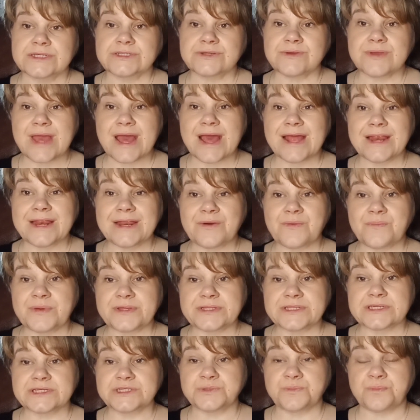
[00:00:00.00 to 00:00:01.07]
yeah, a little
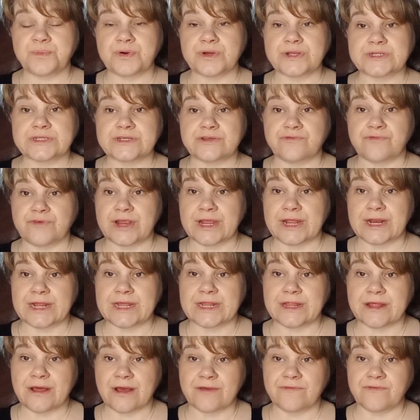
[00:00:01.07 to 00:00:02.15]
bit disappointed really
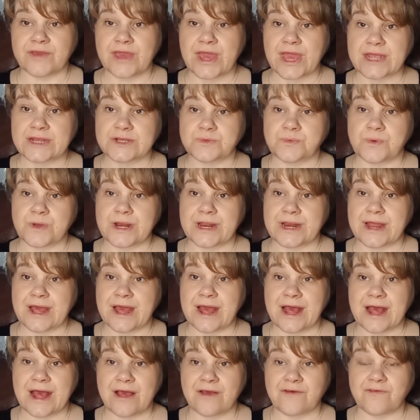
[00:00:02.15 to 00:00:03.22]
that I've gained
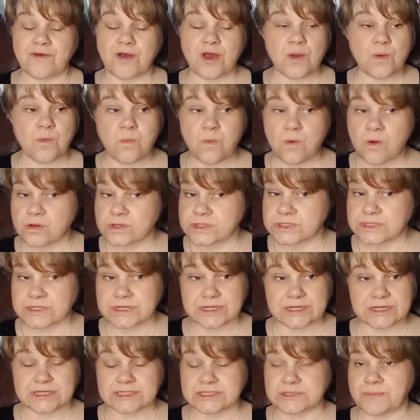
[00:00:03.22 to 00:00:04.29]
1.5. I wasn't
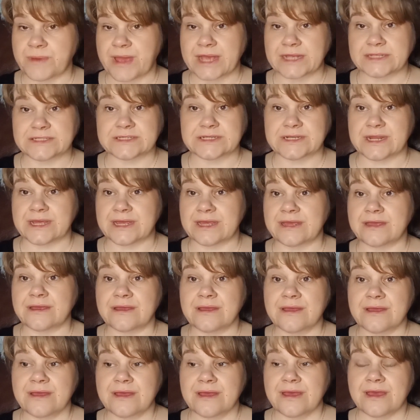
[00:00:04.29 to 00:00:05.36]
expecting it.
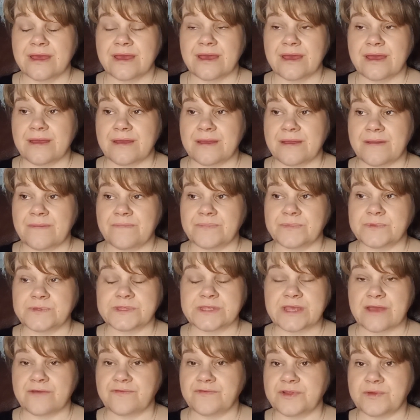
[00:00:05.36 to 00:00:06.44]

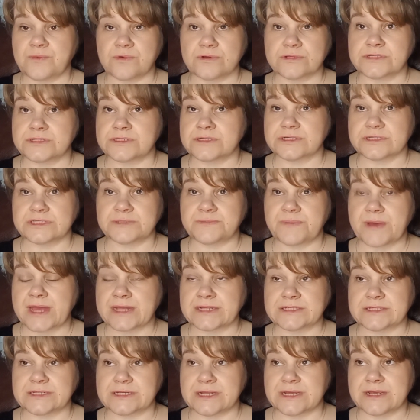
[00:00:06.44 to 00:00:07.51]
Definitely wasn't
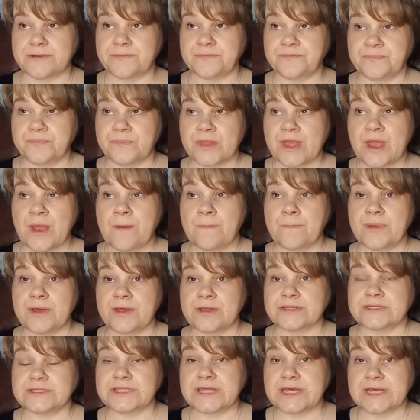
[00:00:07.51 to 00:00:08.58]
expecting it.
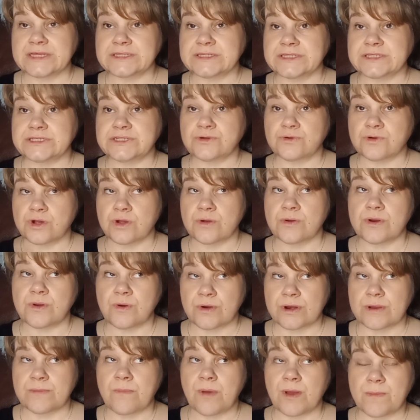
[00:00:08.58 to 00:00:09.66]
But things are still going
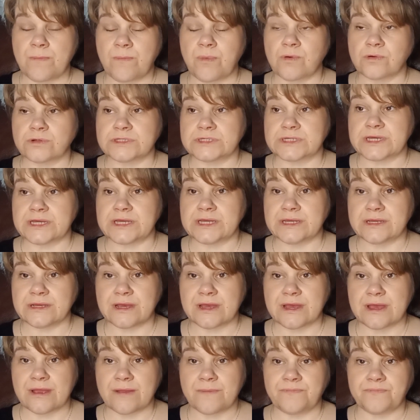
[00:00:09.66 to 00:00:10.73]
on in my body,
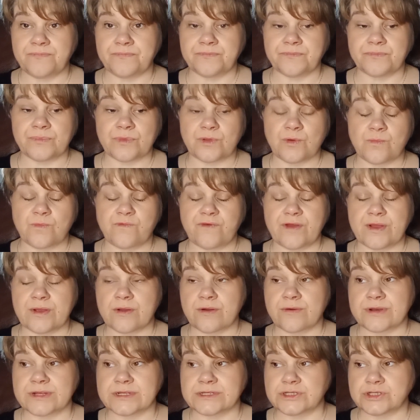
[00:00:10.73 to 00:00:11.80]
without
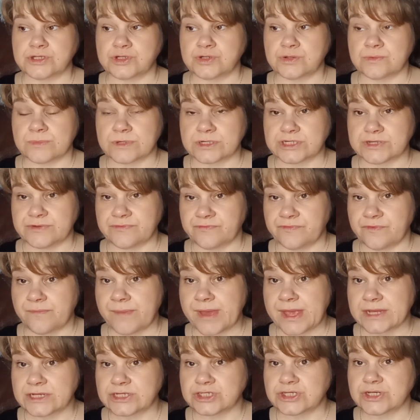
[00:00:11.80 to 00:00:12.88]
going into too much
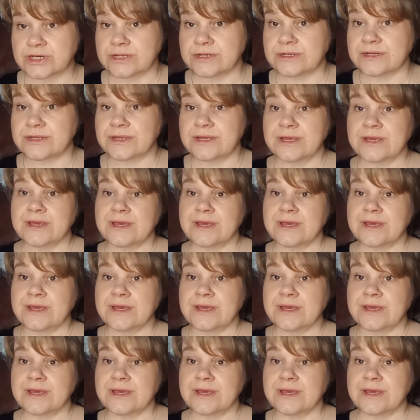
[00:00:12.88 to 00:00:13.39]
information.